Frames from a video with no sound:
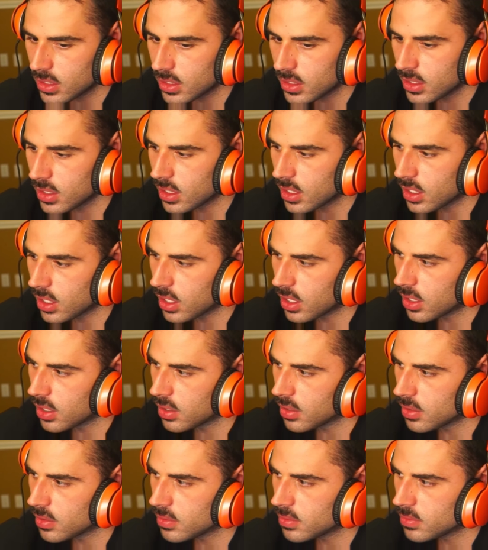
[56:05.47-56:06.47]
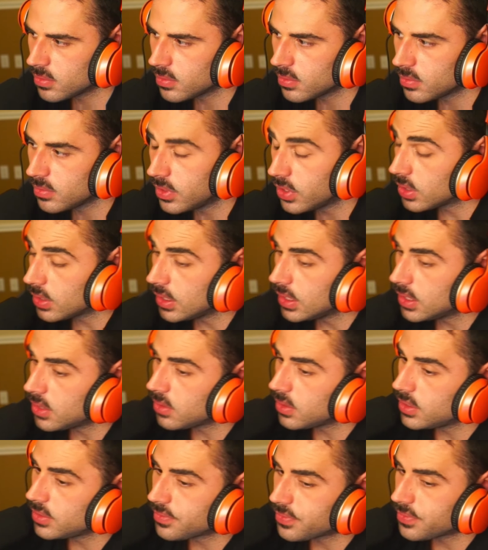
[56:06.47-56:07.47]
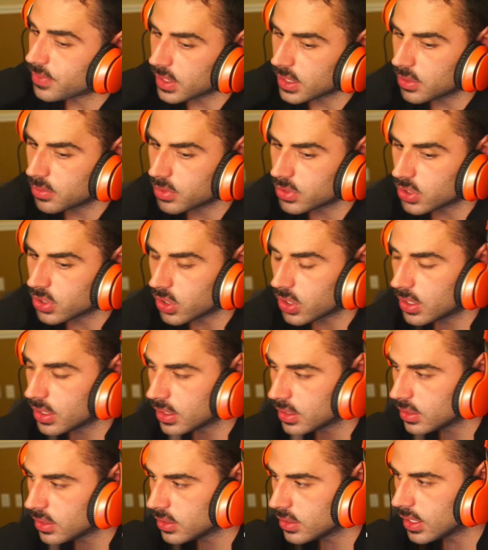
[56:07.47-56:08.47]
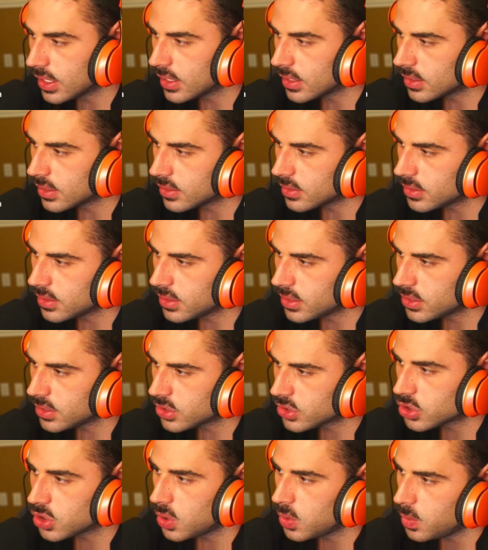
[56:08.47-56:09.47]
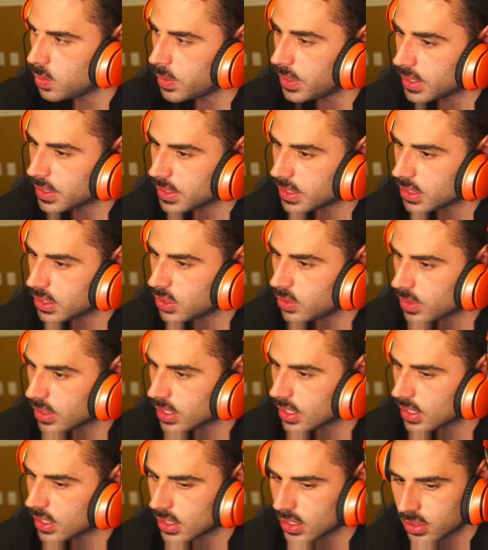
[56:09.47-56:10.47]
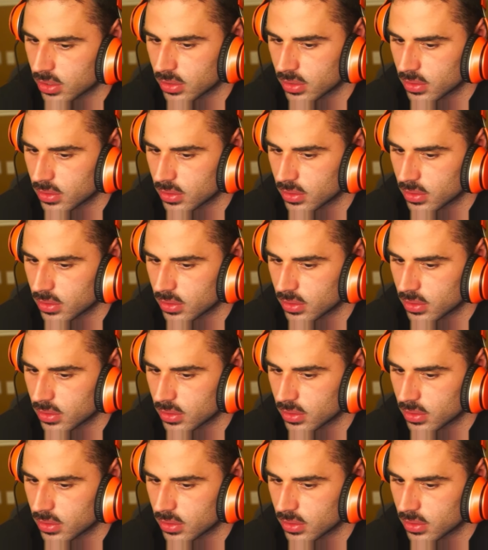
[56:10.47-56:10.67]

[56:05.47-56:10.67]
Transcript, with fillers: Uh they're literally fucking retarded. Like it's so weird that you think